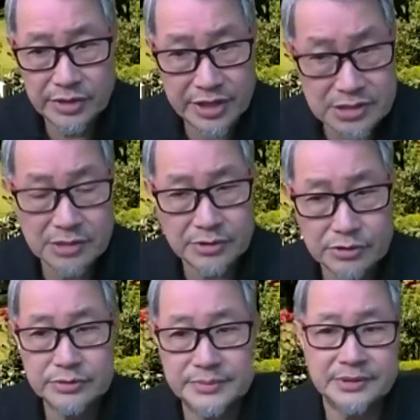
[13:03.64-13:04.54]
HR
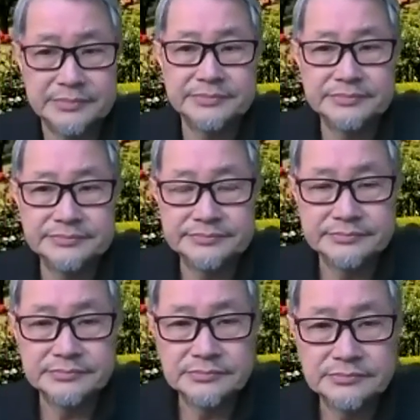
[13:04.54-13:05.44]
recruitment.
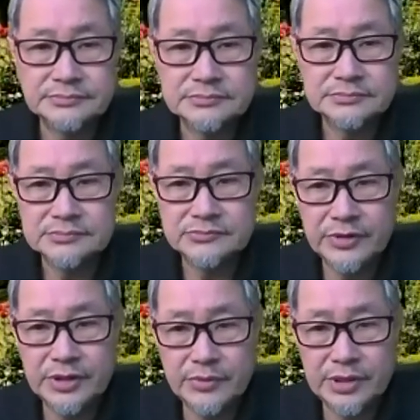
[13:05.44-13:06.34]
Okay.
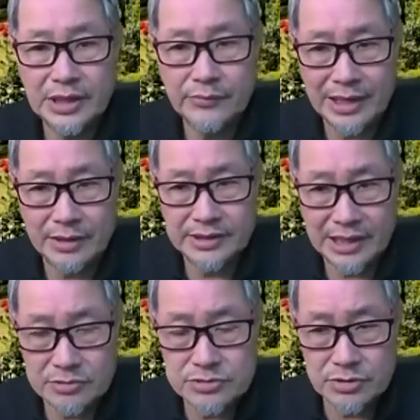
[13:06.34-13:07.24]
We, we, we out, they
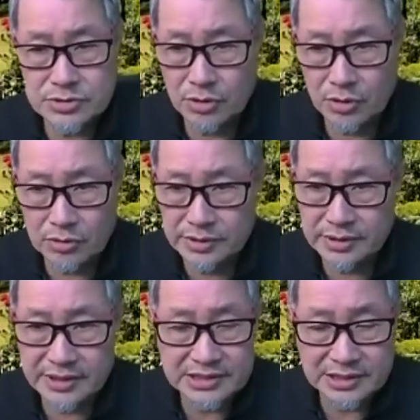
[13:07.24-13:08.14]
outsource all the
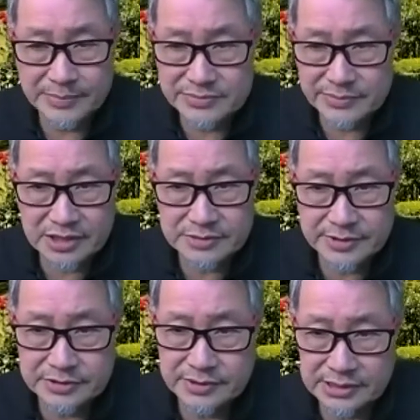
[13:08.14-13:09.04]
database
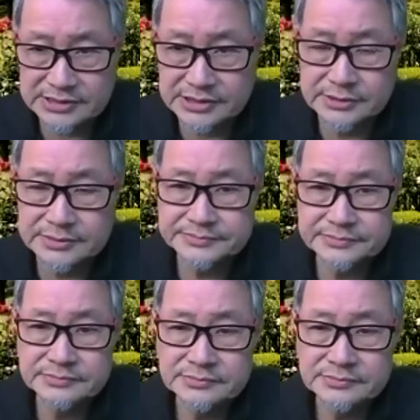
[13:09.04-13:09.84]
management to us, you know. Right.